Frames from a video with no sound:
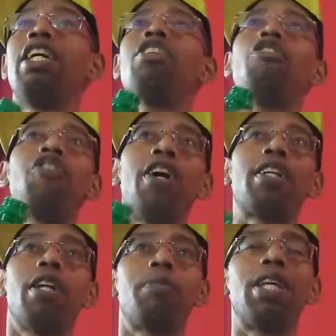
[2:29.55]
The fucked
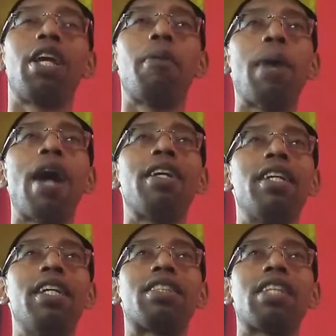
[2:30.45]
up thing about it
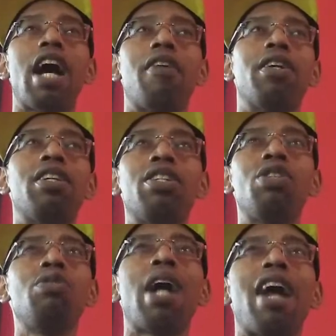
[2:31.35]
is, Tyra,
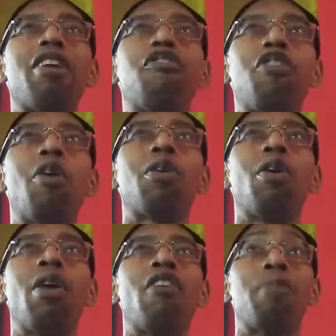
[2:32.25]
you got a photo
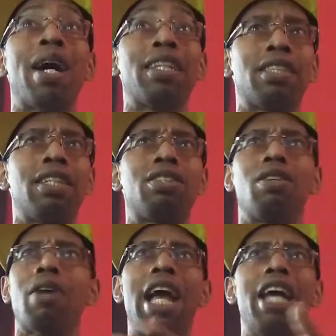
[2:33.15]
of my
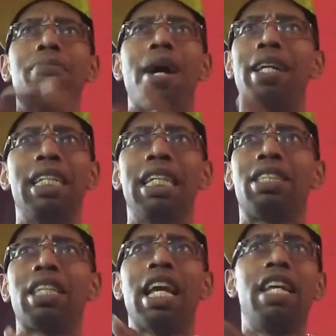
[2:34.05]
sister and my
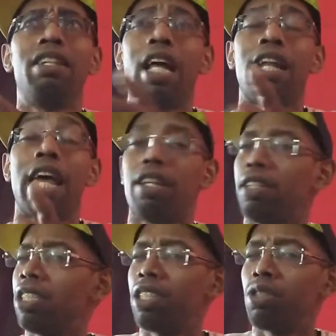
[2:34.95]
niece, and like,
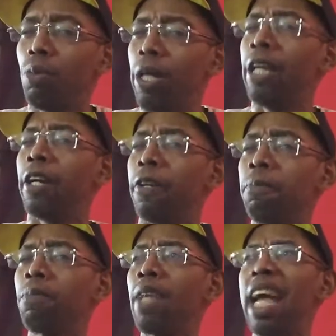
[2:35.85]
this is weird.
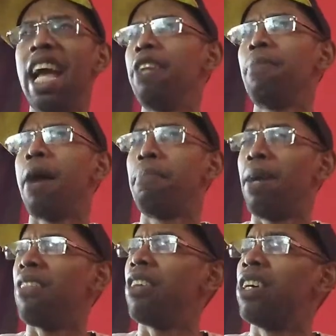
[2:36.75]
And my
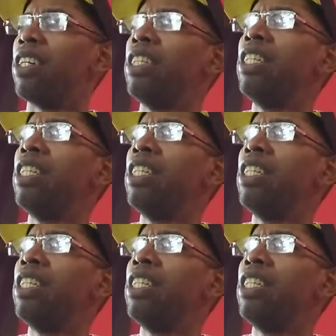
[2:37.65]
mother.